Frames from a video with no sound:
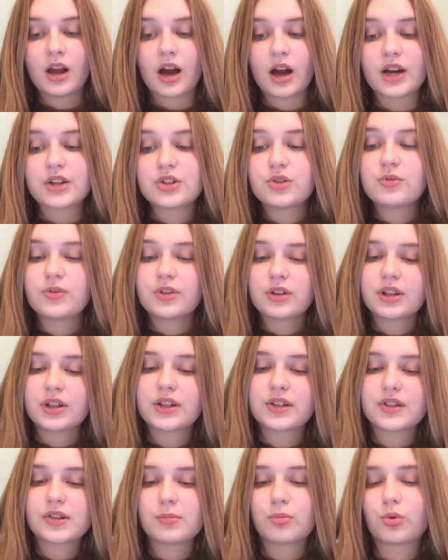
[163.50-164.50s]
I do feel
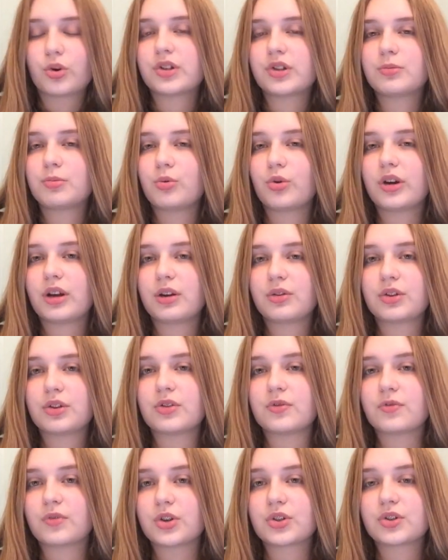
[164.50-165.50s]
like it's important to point out that
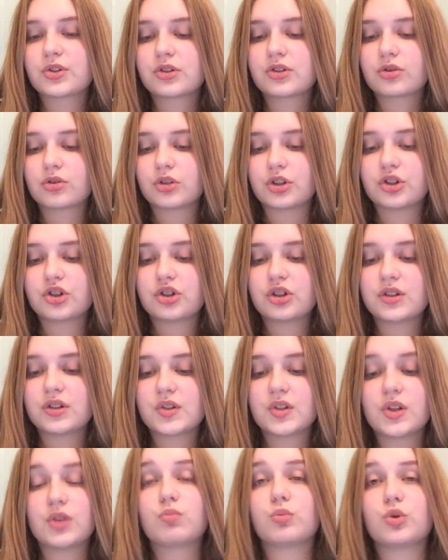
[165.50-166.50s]
the first
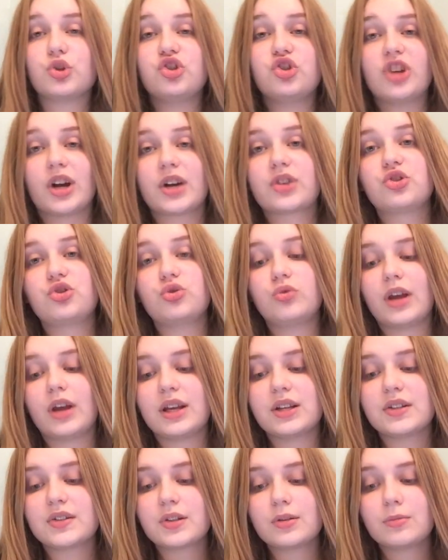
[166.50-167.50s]
Christians didn't reject
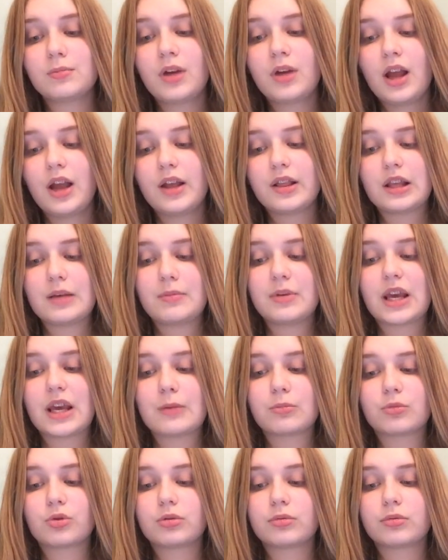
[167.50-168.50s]
Judaism. They
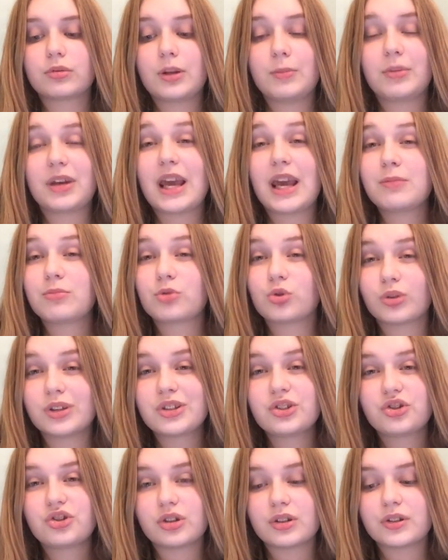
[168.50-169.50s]
became they became
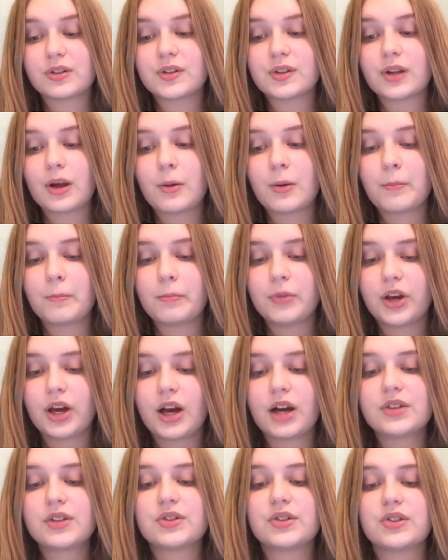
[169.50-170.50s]
Christians
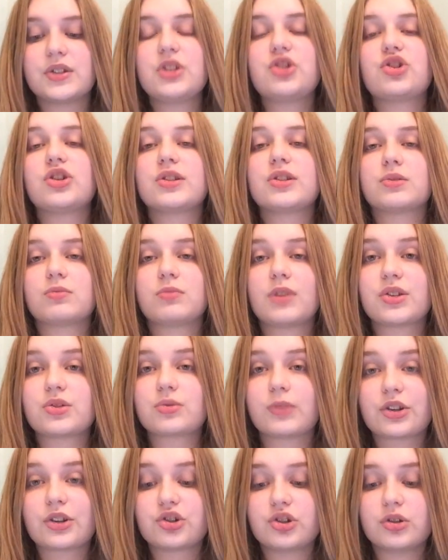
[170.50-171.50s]
because the teachings and
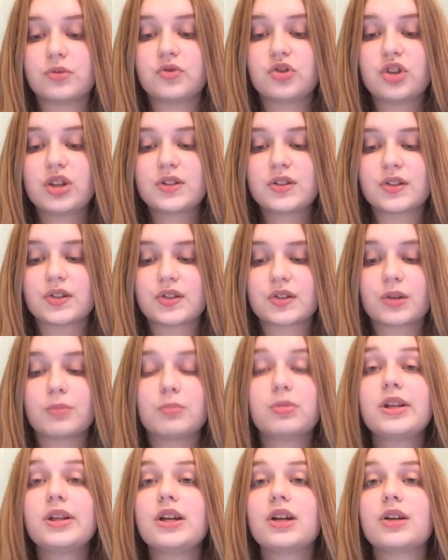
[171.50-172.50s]
resurrection of Jesus
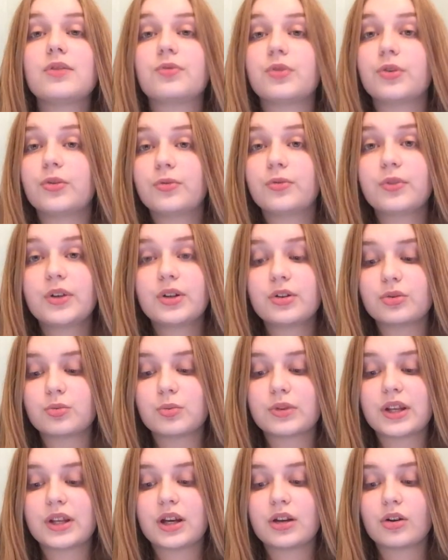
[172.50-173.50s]
completed and fulfilled
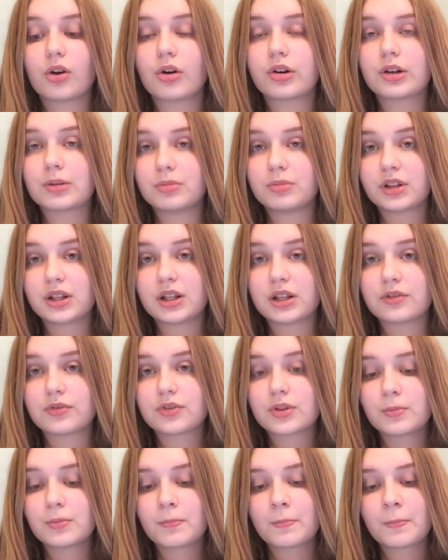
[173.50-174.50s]
what they had already believed.